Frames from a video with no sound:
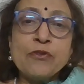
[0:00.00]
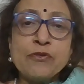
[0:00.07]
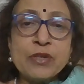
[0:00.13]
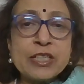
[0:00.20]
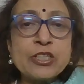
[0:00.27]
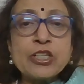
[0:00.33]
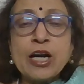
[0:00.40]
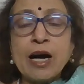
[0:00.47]

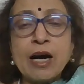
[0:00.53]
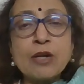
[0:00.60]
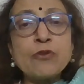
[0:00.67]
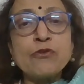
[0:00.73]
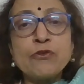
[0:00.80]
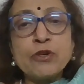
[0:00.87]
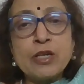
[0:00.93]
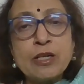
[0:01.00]
which are
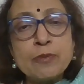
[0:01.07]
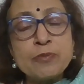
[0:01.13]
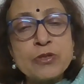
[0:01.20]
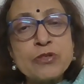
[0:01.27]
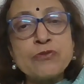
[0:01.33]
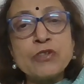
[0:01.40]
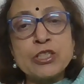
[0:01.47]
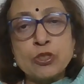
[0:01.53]

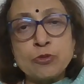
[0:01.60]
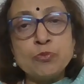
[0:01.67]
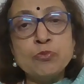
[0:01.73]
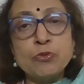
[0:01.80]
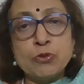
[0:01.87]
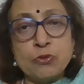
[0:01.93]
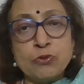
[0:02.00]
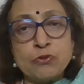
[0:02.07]
verbs which
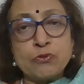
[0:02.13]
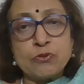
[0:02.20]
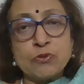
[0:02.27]
move.